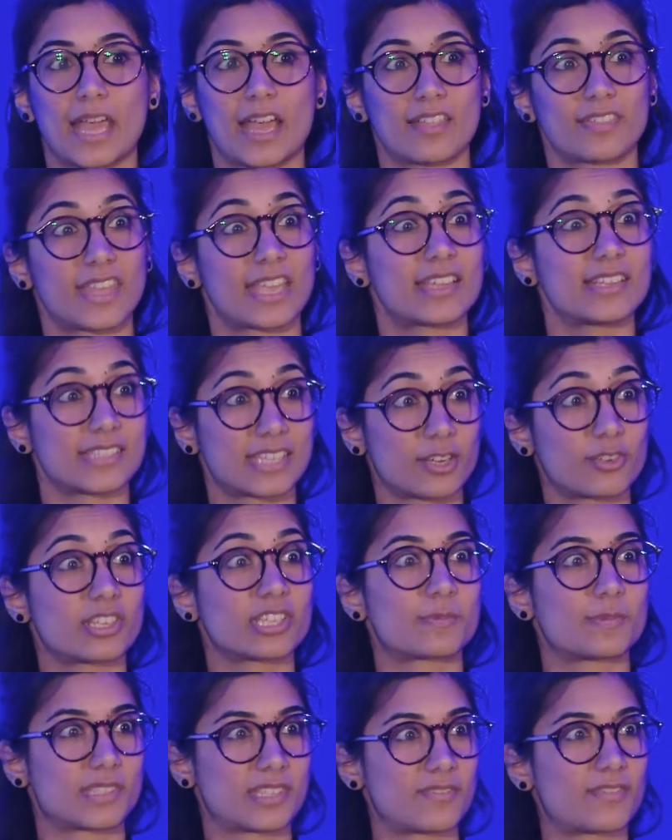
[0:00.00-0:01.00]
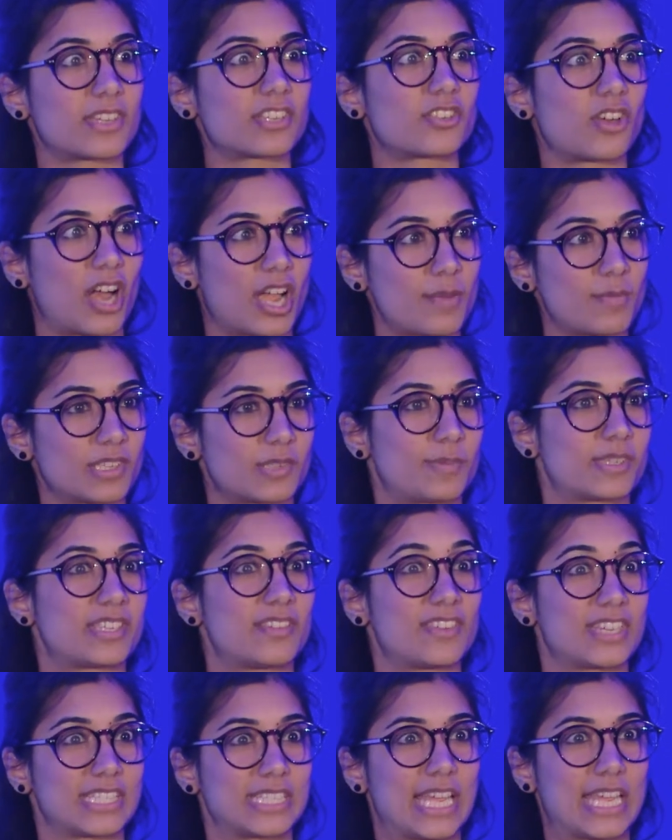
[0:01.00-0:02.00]
they can tell you a specific time, a
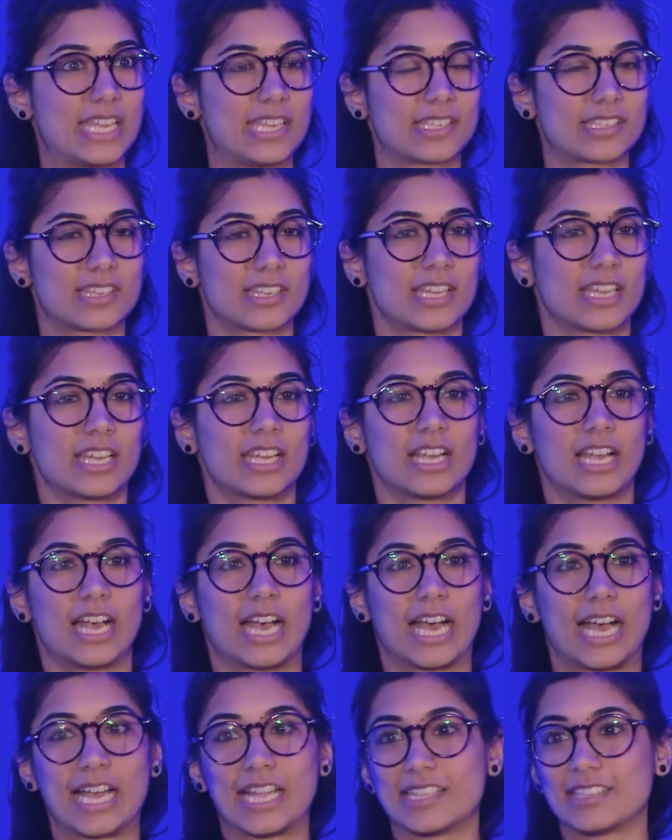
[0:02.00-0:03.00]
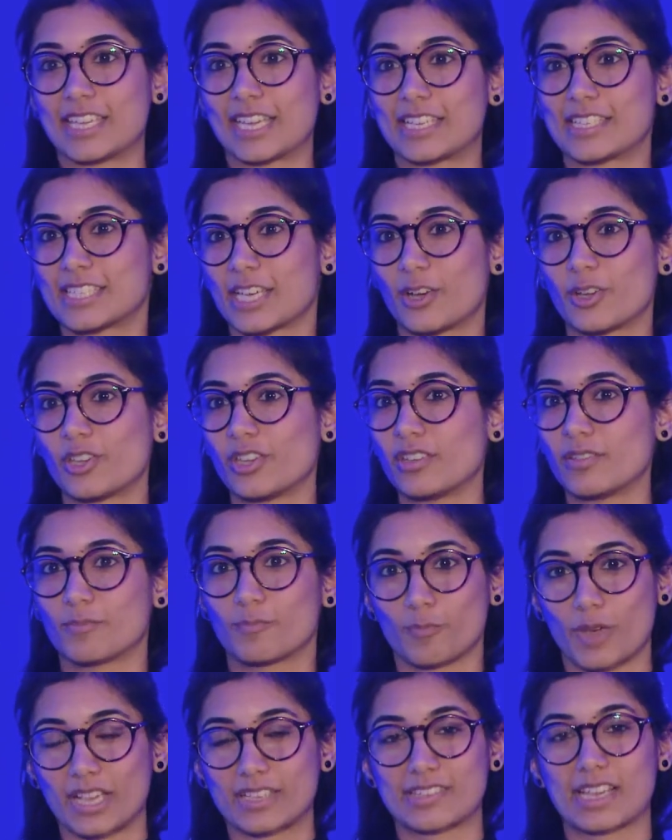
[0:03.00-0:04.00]
specific date, and they can tell you
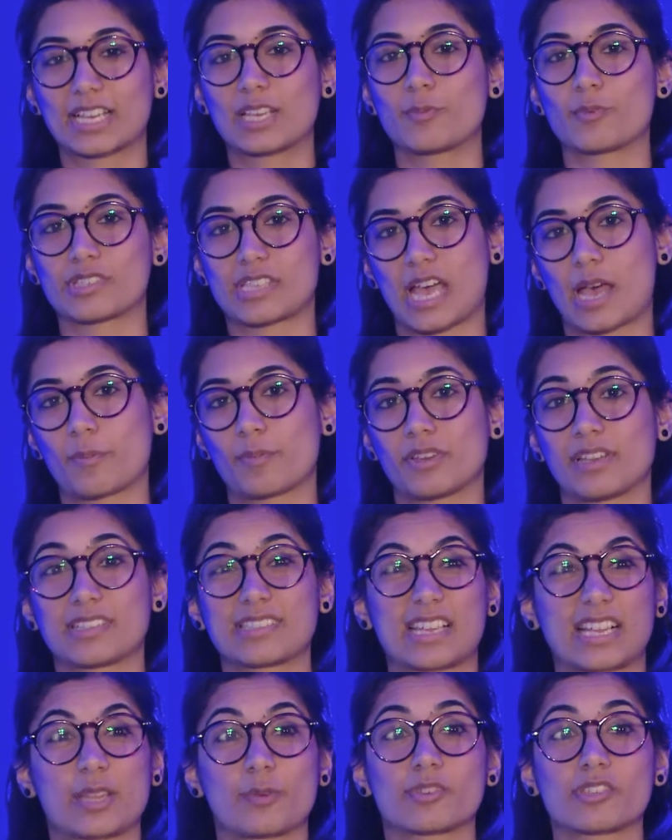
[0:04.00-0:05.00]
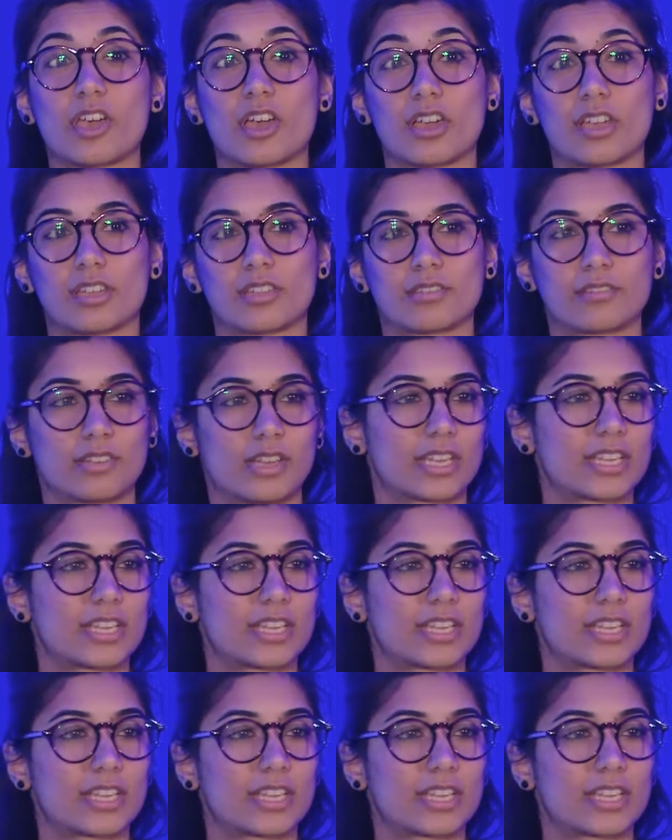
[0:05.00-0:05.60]
exactly what's happened, exactly what's hurting.